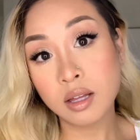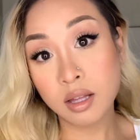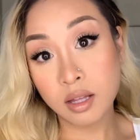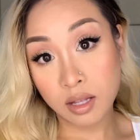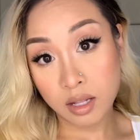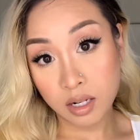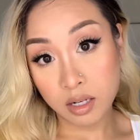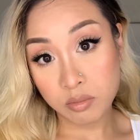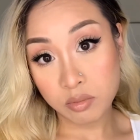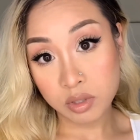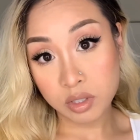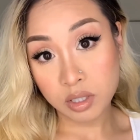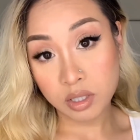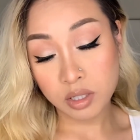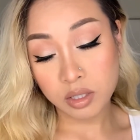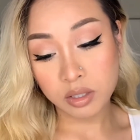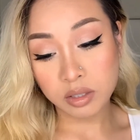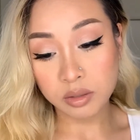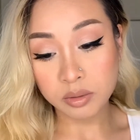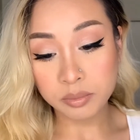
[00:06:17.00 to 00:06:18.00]
Let me tell
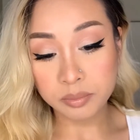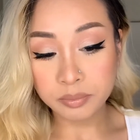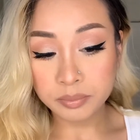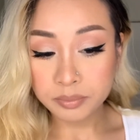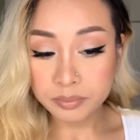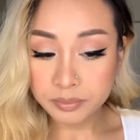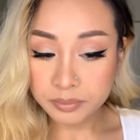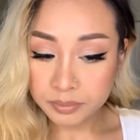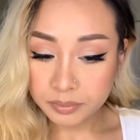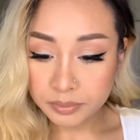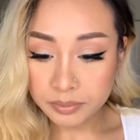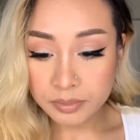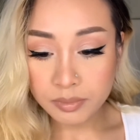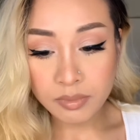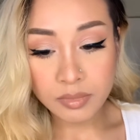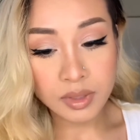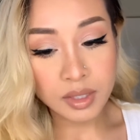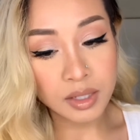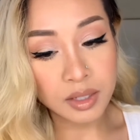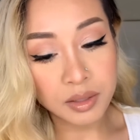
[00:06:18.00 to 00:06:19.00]
you,
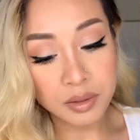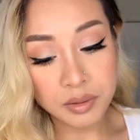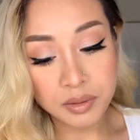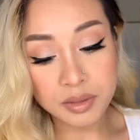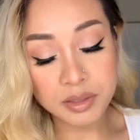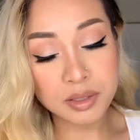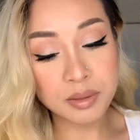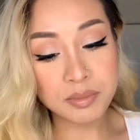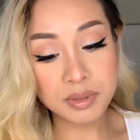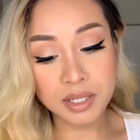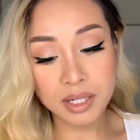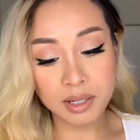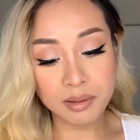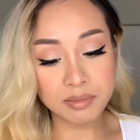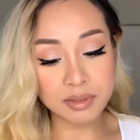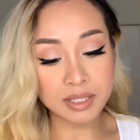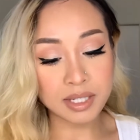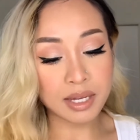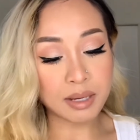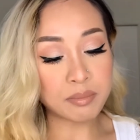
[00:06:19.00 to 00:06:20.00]
you know, sometimes
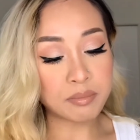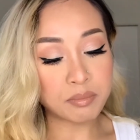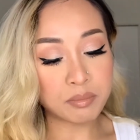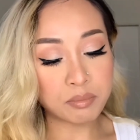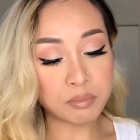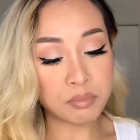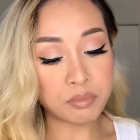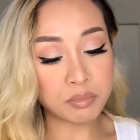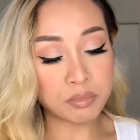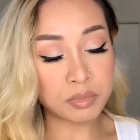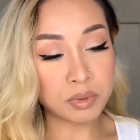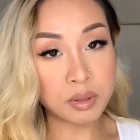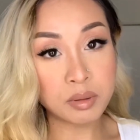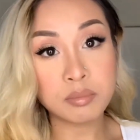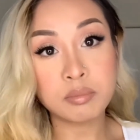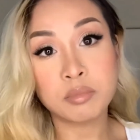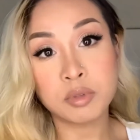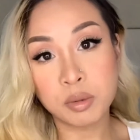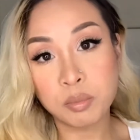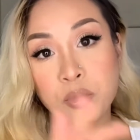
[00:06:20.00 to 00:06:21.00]
that
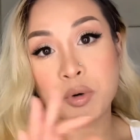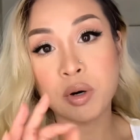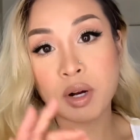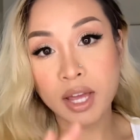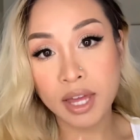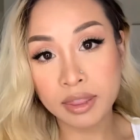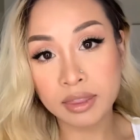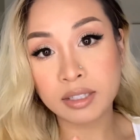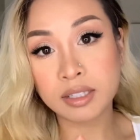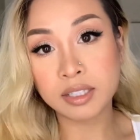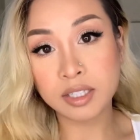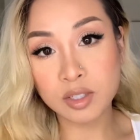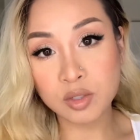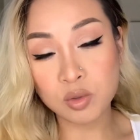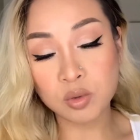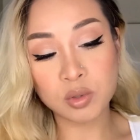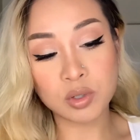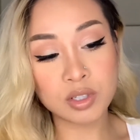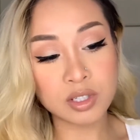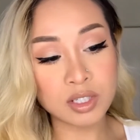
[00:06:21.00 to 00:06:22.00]
the more ethically
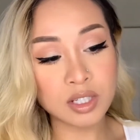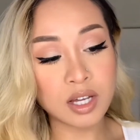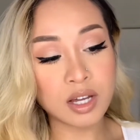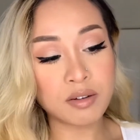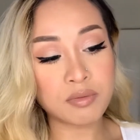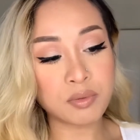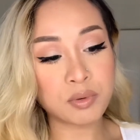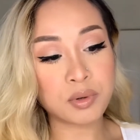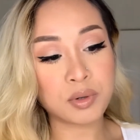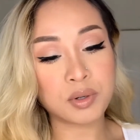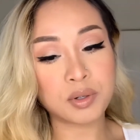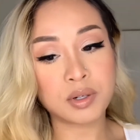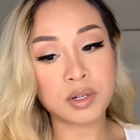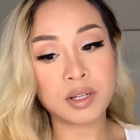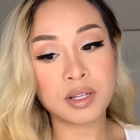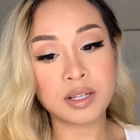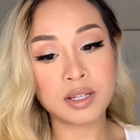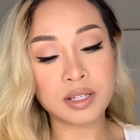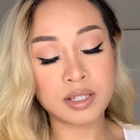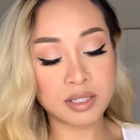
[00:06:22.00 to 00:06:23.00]
sourced stuff or
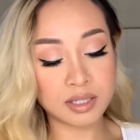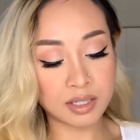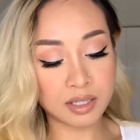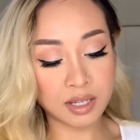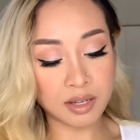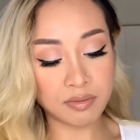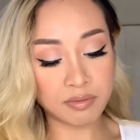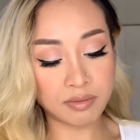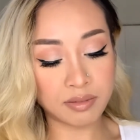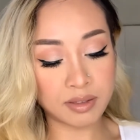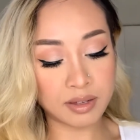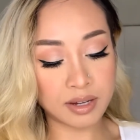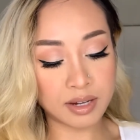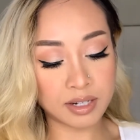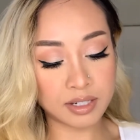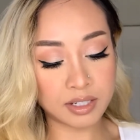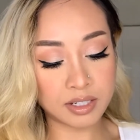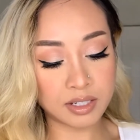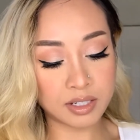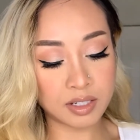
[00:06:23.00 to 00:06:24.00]
stuff
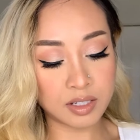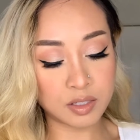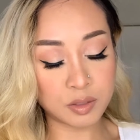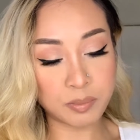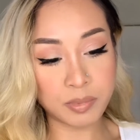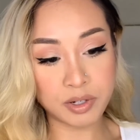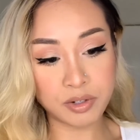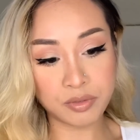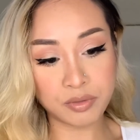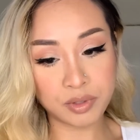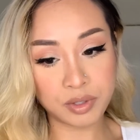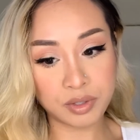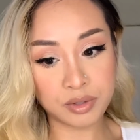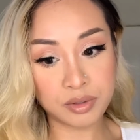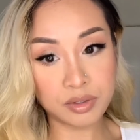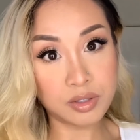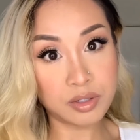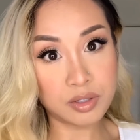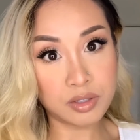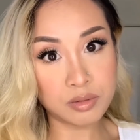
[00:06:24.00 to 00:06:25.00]
that is better for you
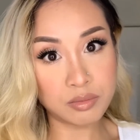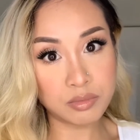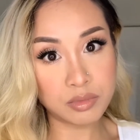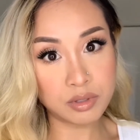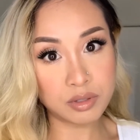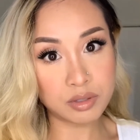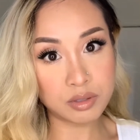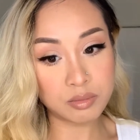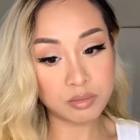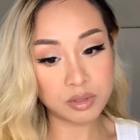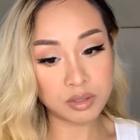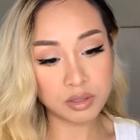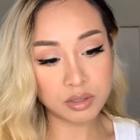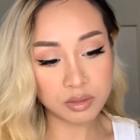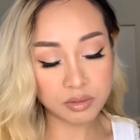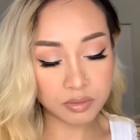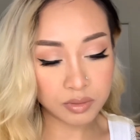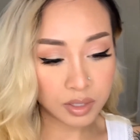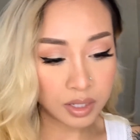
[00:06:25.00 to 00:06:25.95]
is more expensive.